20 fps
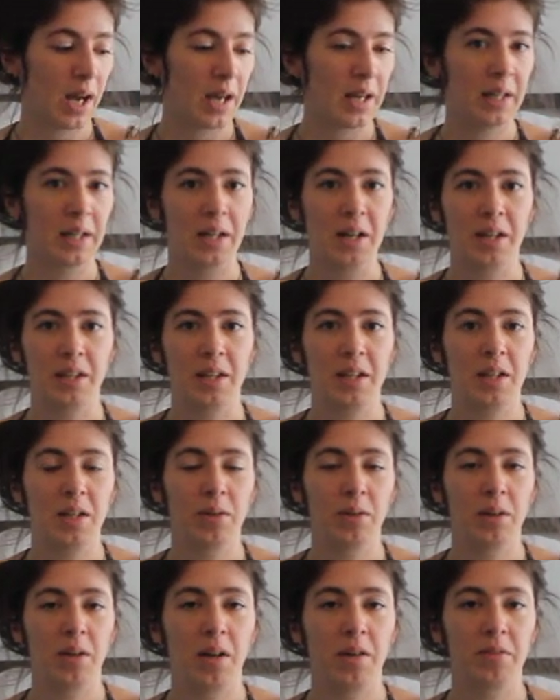cannot thank
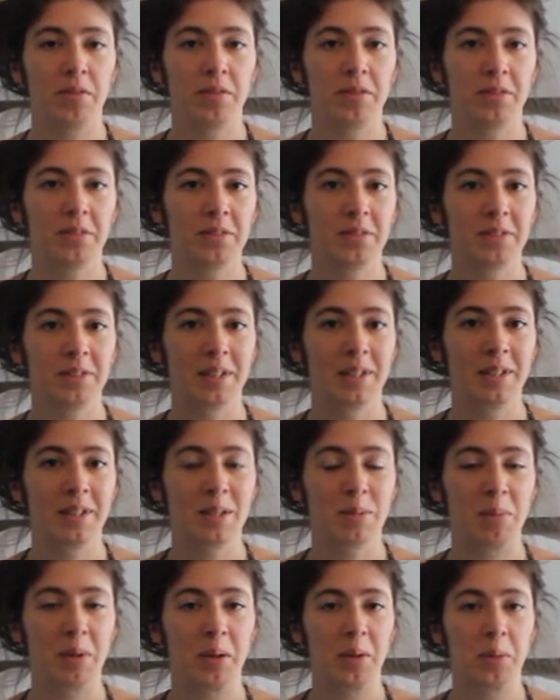you enough.
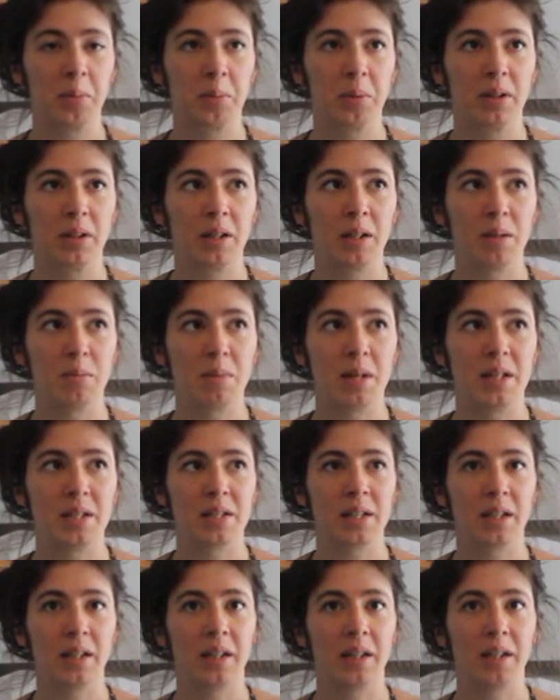It's been a really
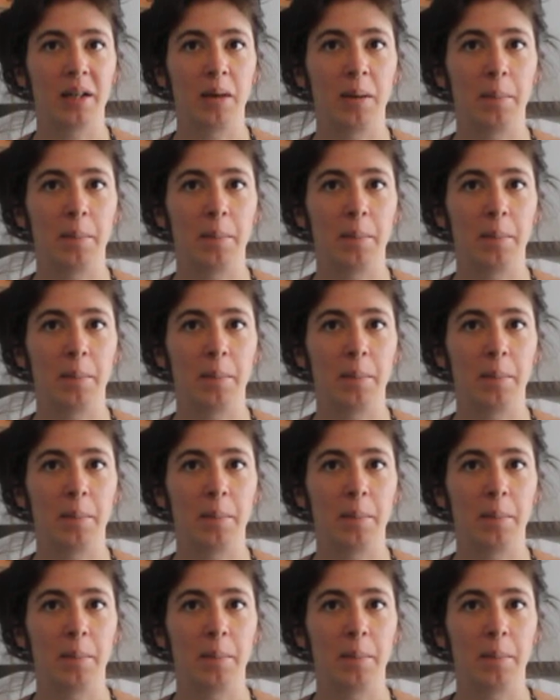amazing